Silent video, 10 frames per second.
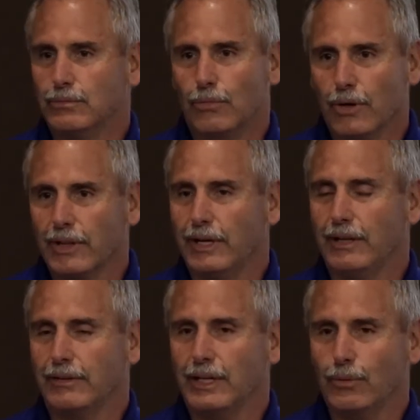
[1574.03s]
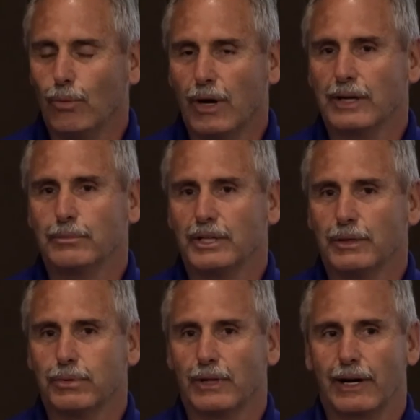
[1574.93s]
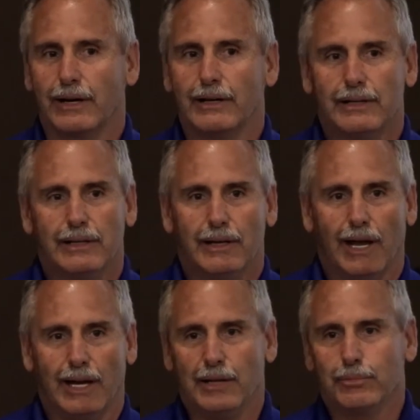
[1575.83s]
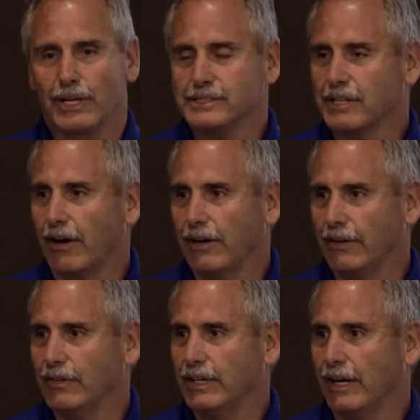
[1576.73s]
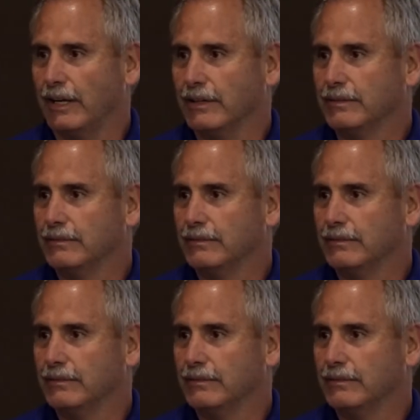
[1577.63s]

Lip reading: More than anything, he wanted to be a player, and he plays hard every night.